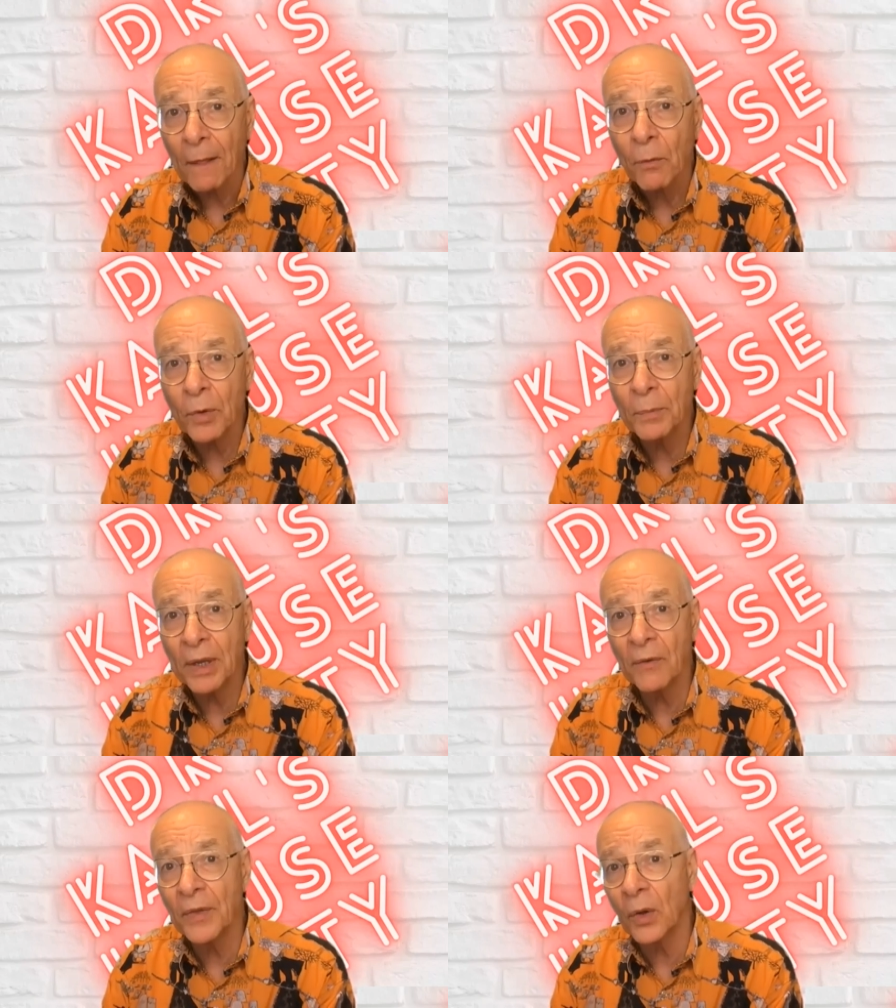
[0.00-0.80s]
would be
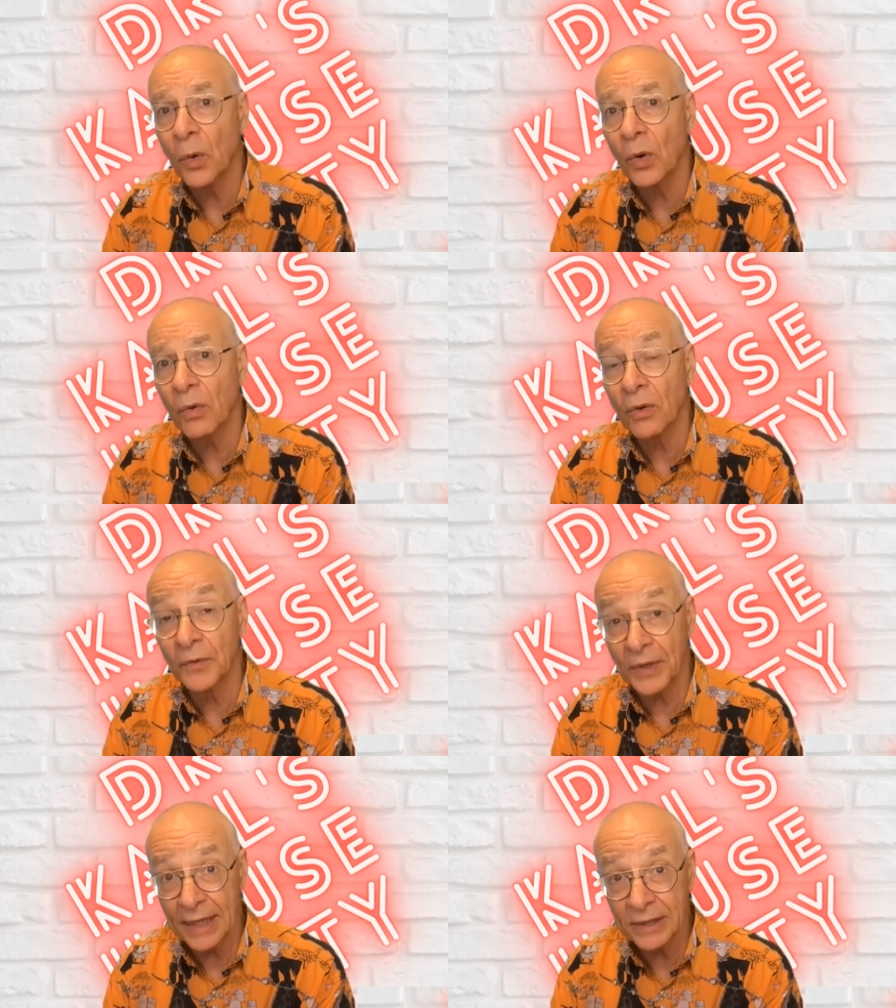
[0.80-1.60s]
of the order
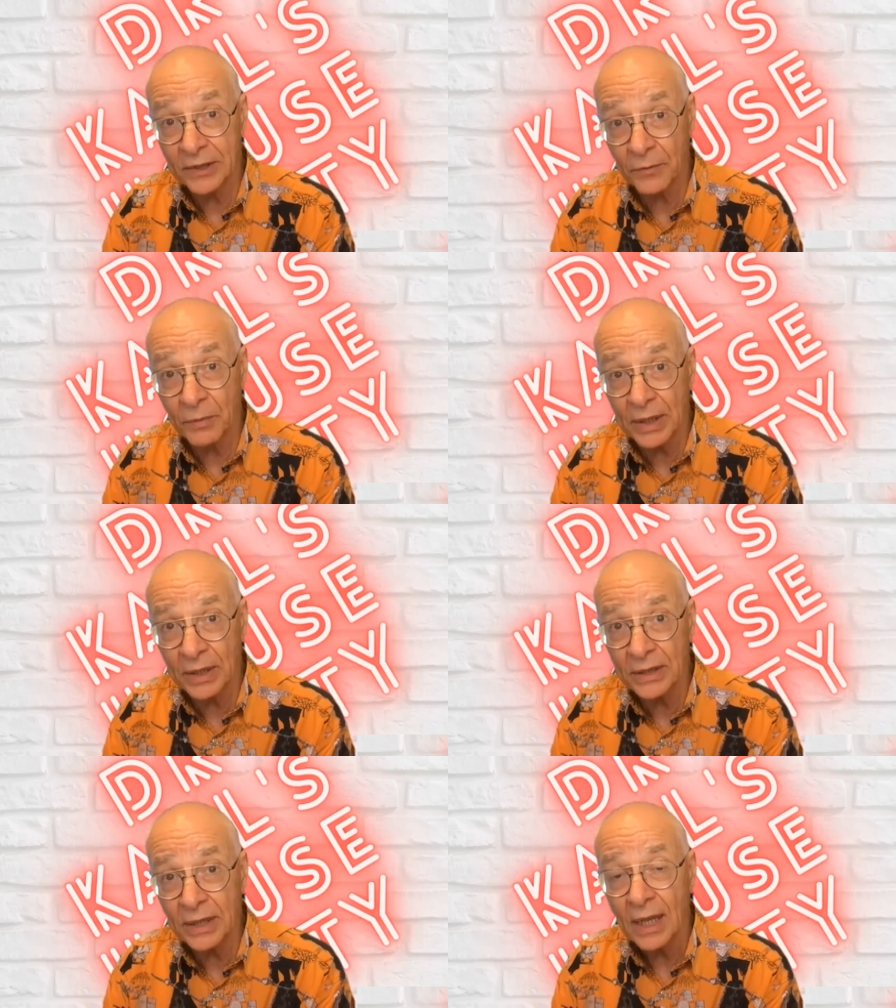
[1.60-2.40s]
of tens of
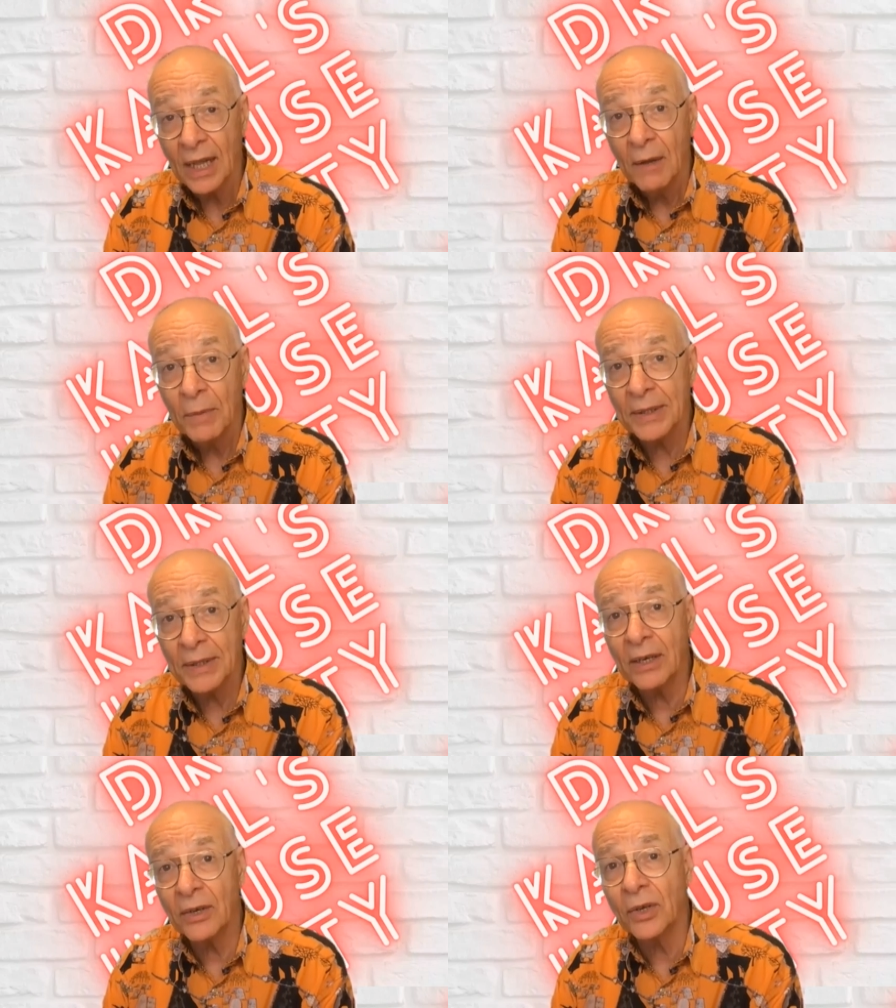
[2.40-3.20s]
meters. But
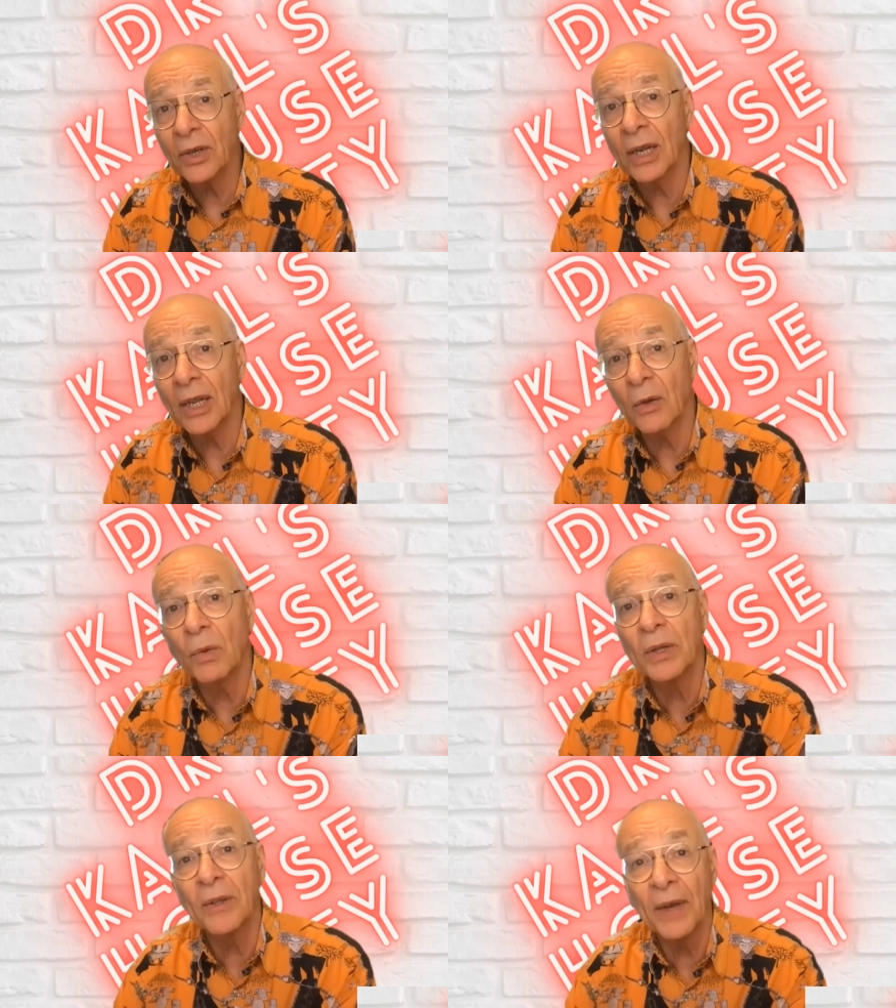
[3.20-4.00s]
then you're dealing
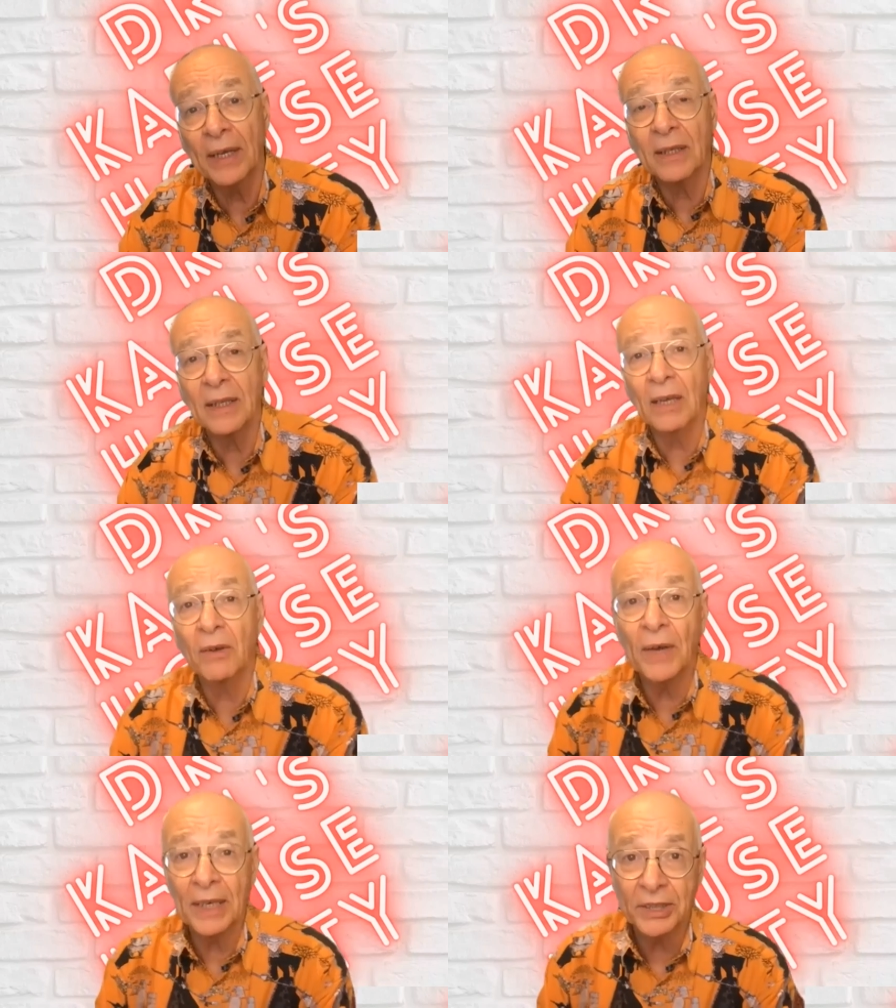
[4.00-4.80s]
with the fact that there
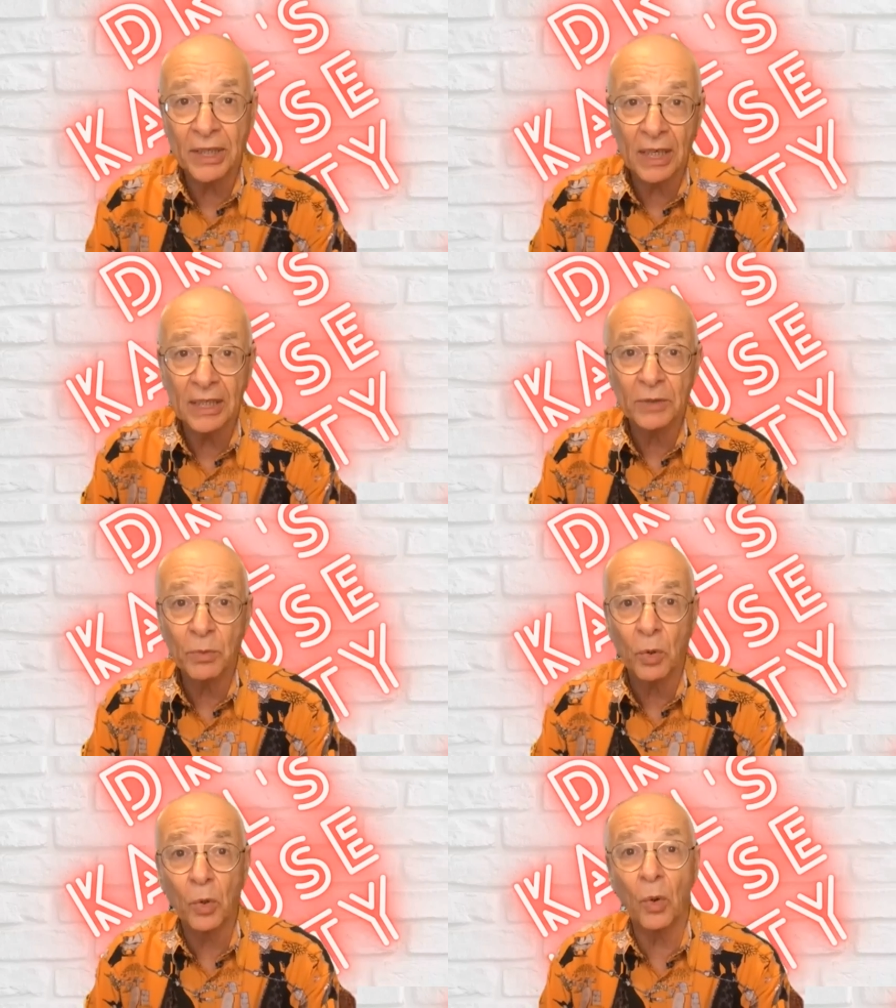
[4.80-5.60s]
are vanishingly
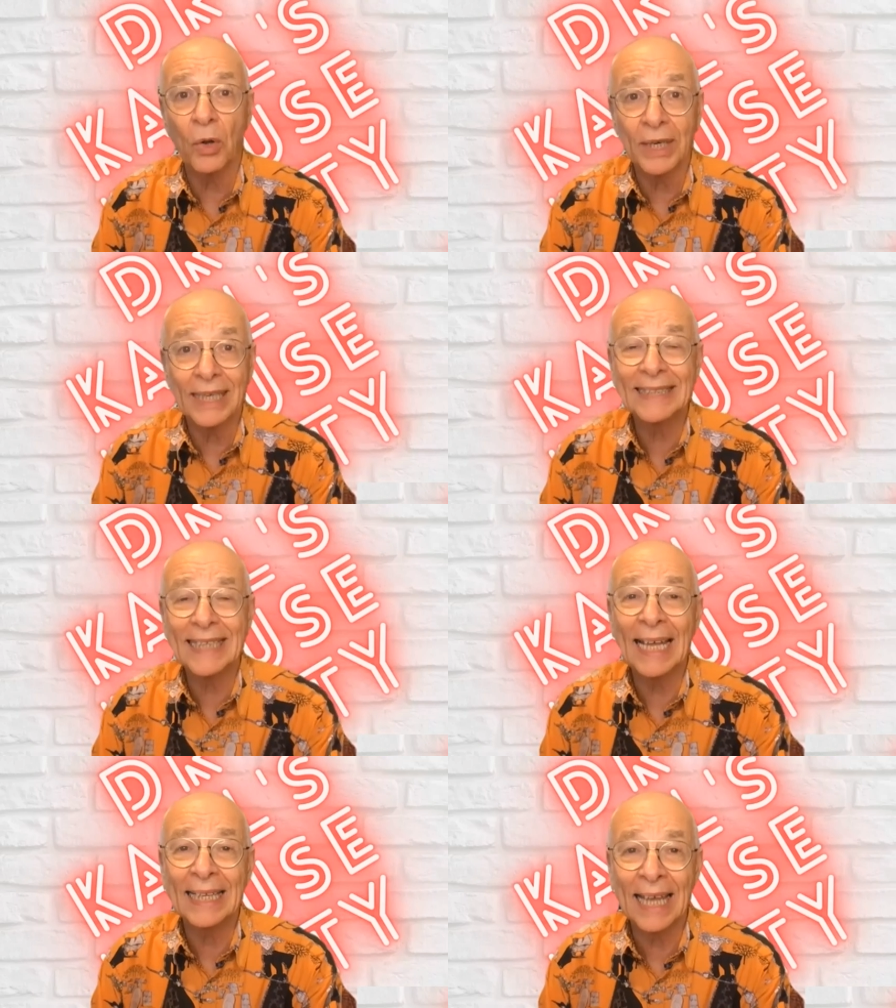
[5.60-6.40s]
small quantities
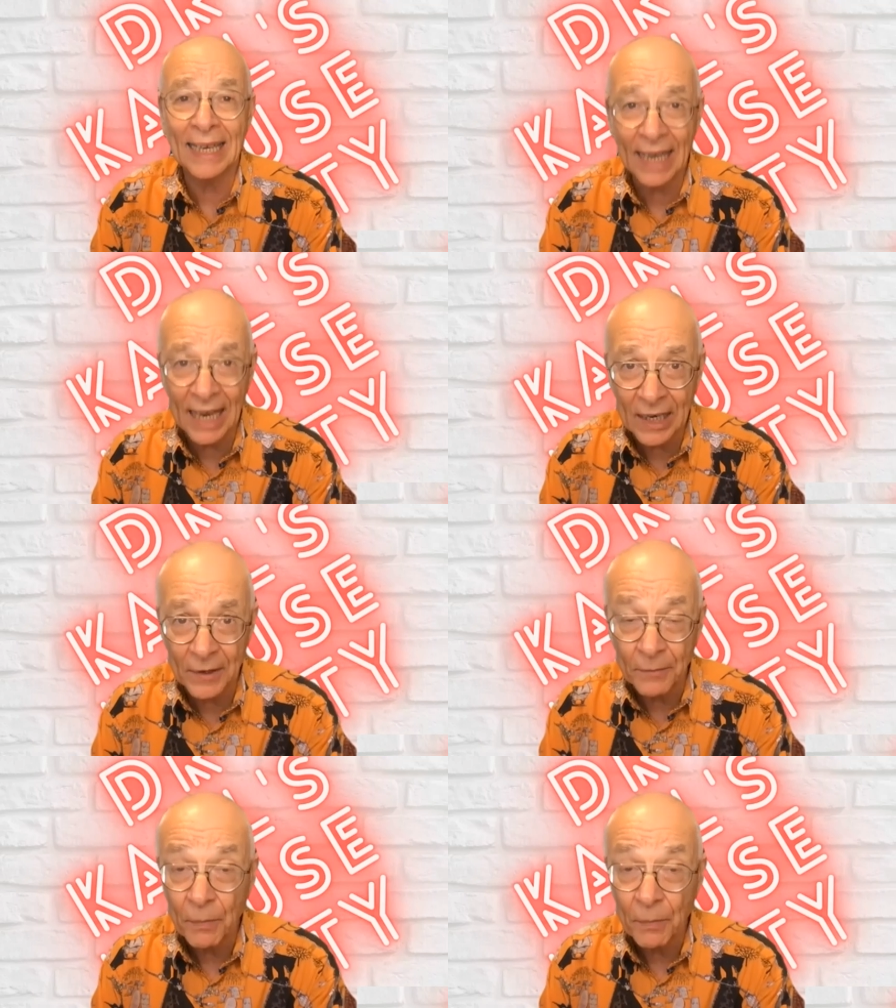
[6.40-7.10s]
at that end.